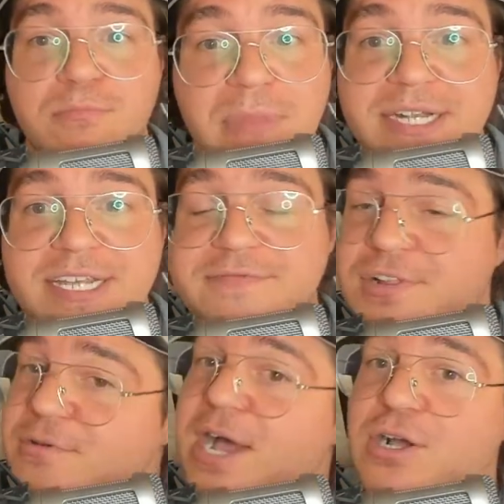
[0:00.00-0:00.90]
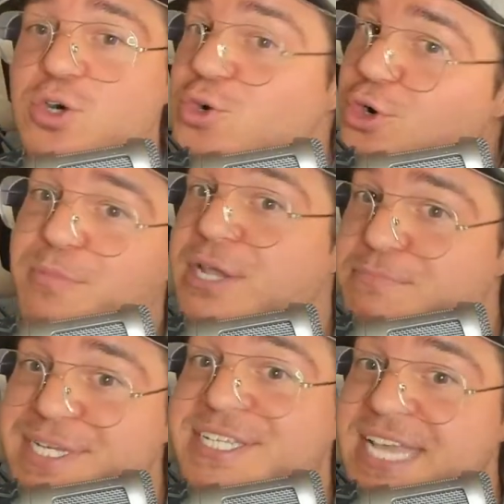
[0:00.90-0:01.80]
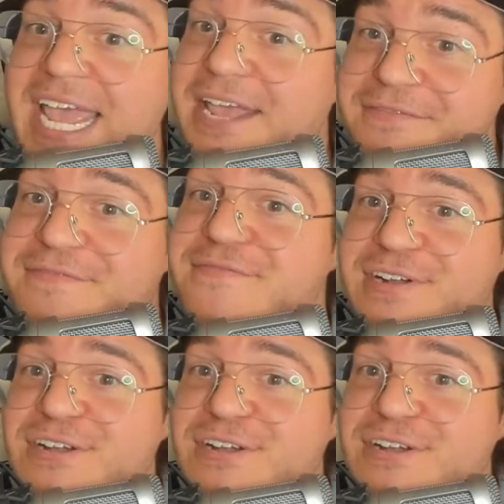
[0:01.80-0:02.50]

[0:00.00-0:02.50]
meditate for a little while, cool, but be safe.